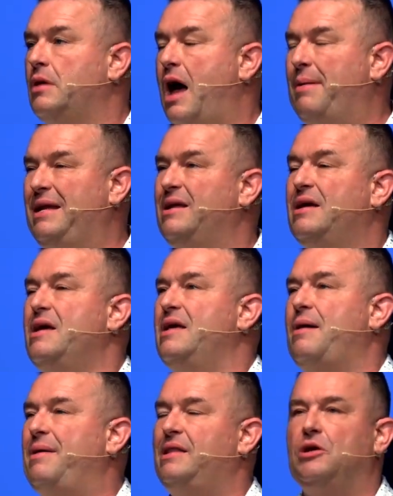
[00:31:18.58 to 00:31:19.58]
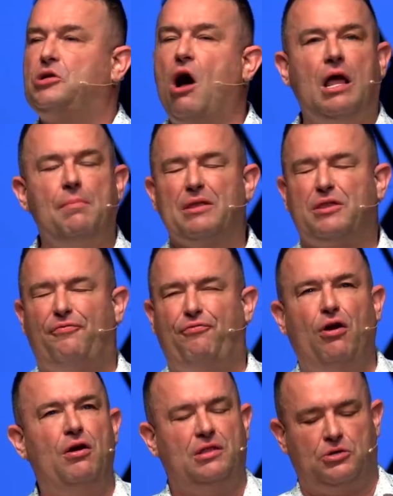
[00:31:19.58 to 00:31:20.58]
I mean, they're talking about the
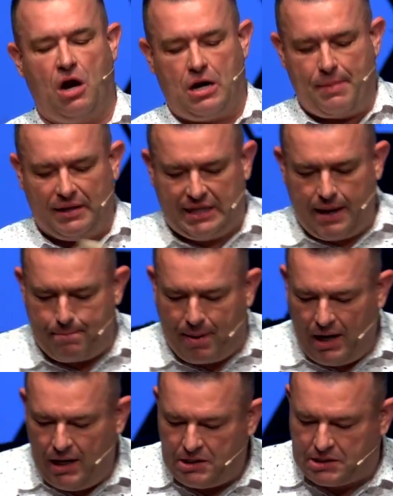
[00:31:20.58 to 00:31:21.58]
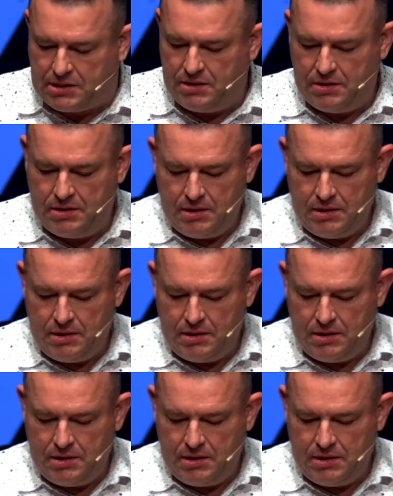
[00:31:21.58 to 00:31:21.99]
fruit. They're talking about the abundance.